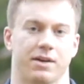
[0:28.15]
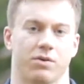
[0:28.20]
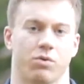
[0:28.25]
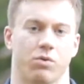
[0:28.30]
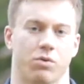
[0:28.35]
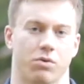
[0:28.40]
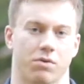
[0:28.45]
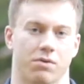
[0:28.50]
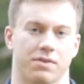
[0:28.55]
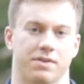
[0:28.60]
a
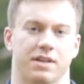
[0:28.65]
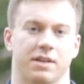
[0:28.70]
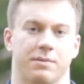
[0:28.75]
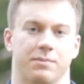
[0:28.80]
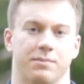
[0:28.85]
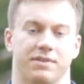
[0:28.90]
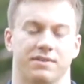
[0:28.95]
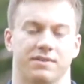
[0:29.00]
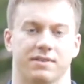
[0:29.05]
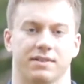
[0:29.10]

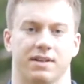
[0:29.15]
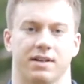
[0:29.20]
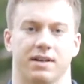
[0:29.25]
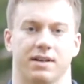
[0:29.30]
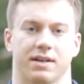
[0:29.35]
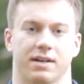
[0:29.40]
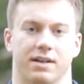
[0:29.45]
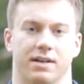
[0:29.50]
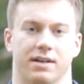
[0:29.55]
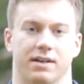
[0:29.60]
horror-themed
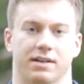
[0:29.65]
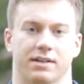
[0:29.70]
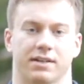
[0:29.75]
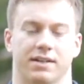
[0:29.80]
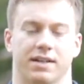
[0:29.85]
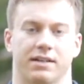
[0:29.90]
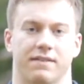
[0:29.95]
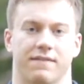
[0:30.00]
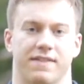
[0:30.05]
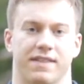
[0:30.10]
uh,
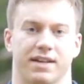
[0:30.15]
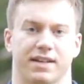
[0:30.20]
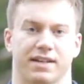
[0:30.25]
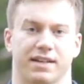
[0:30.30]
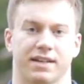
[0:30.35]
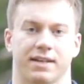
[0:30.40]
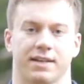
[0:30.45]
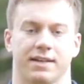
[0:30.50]
kind of thing.